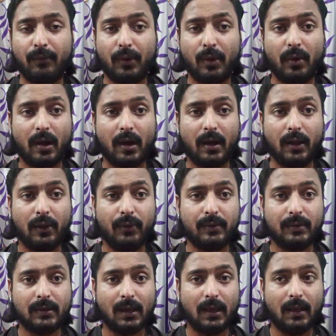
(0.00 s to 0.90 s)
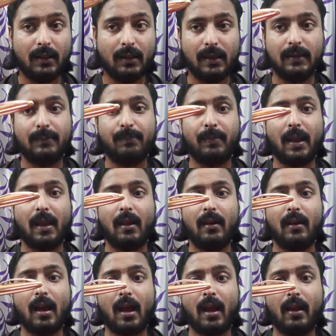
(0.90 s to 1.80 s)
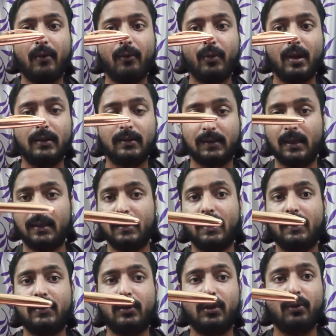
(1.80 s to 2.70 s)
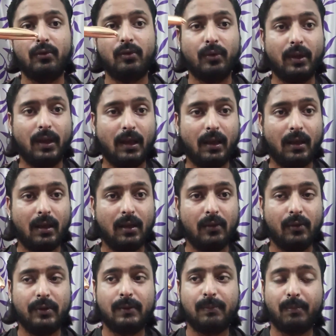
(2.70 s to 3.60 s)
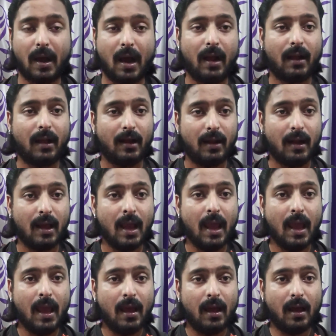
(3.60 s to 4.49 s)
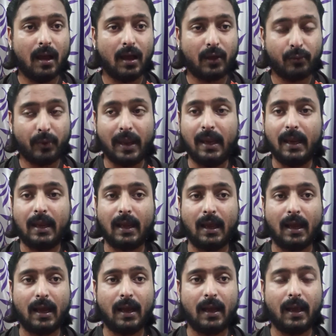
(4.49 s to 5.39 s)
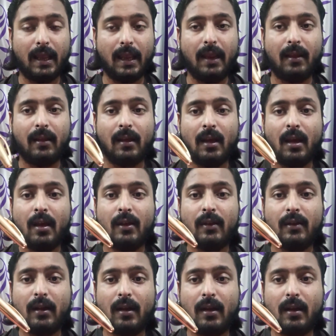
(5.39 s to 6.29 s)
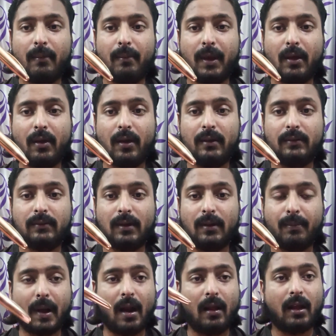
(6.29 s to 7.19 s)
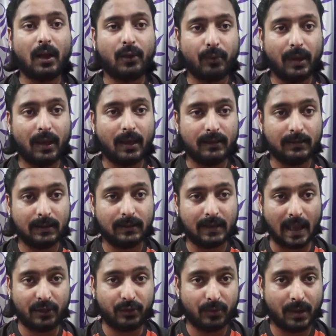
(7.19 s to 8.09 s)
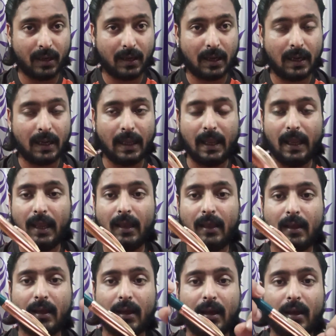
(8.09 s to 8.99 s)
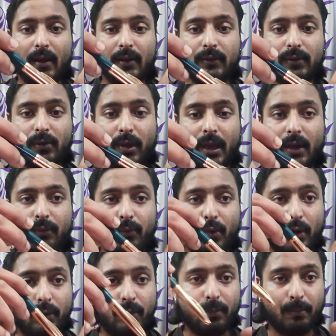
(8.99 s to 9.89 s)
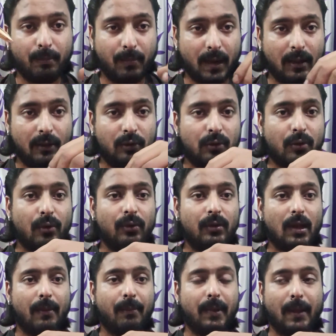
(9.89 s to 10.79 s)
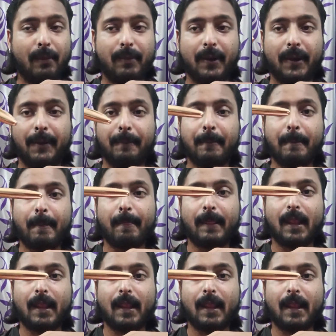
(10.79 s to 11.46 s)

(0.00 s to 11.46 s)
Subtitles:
if you are using this pen, I will suggest you to use Parker Quink ink, because Parker Quink is a saturated ink, so it won't bleed through the paper.